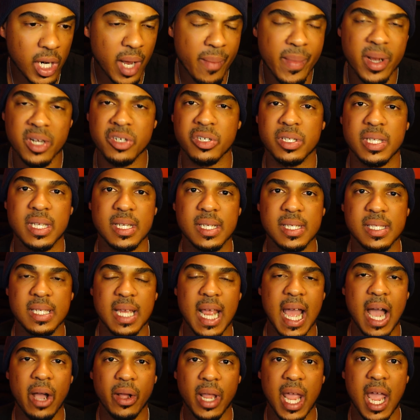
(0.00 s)
I'm interested to see
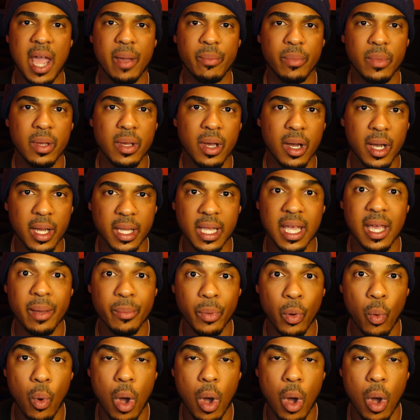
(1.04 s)
how Kemba